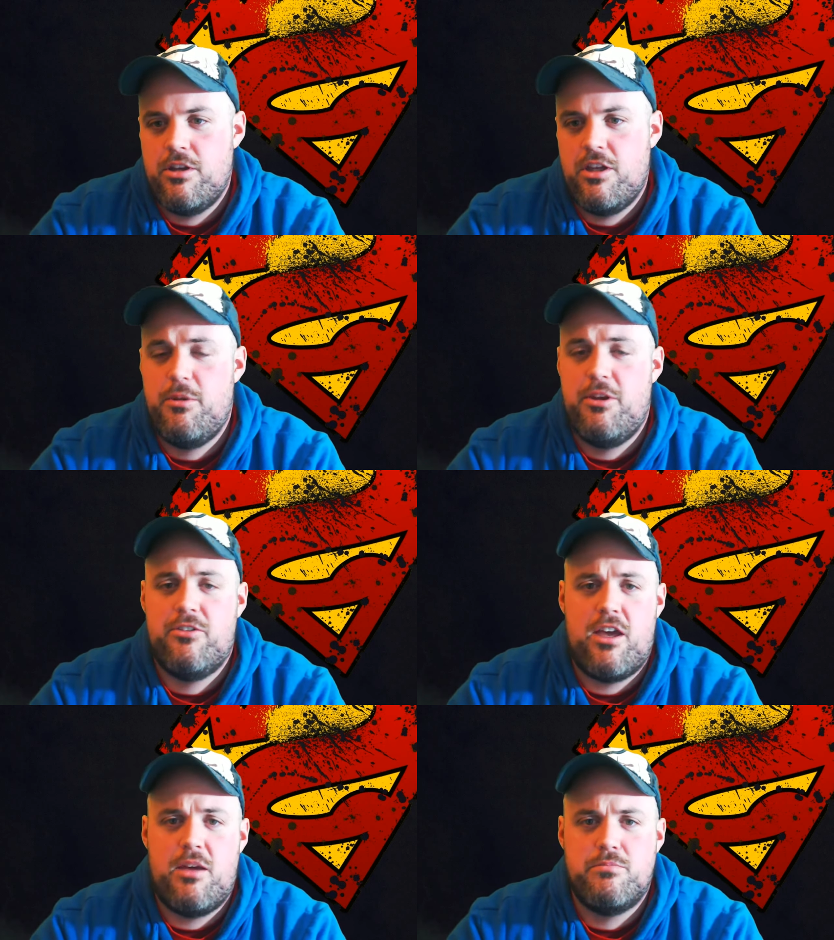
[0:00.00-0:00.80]
In the
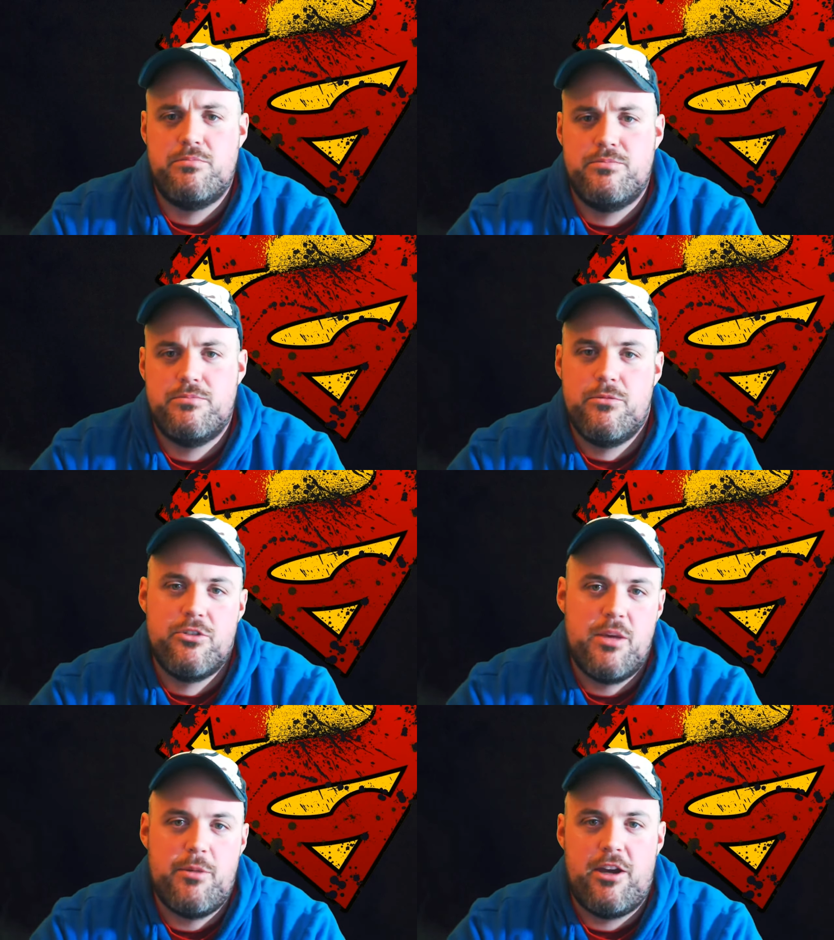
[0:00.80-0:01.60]
meantime,
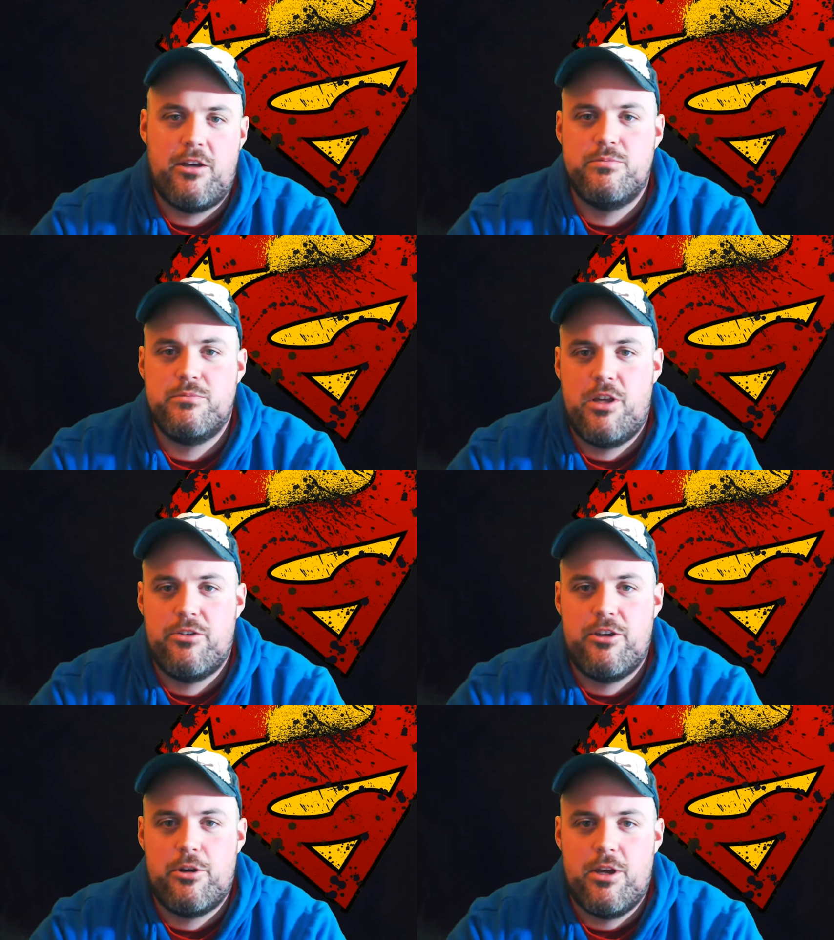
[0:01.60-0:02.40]
stay mild. I'll
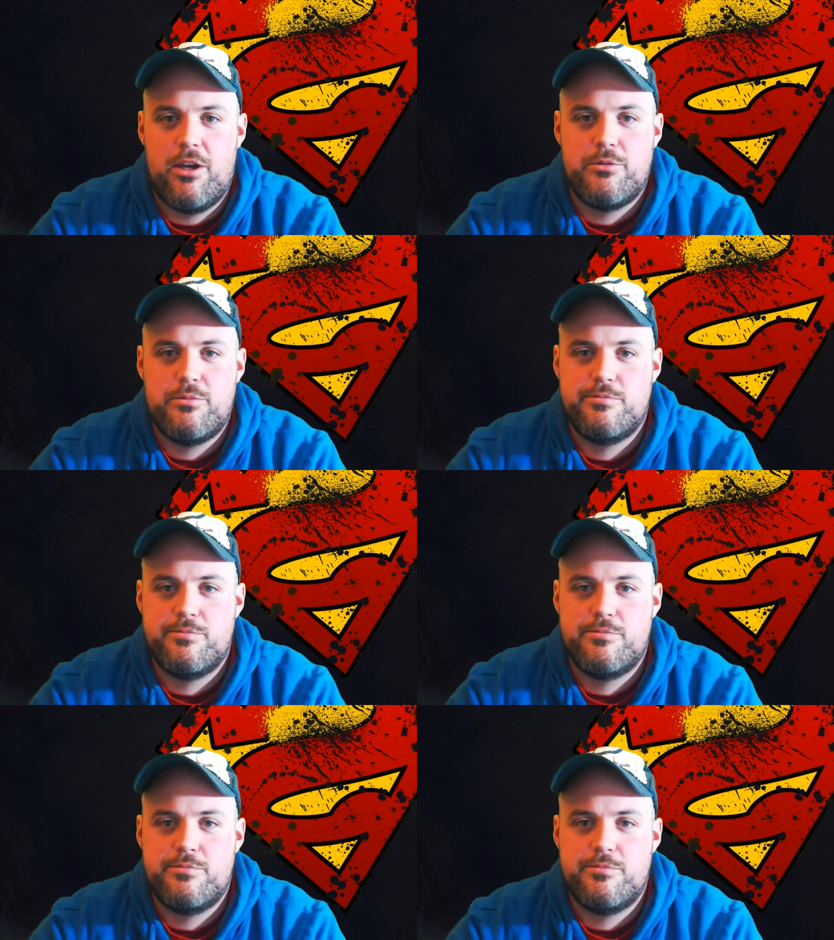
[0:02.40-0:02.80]
see you around.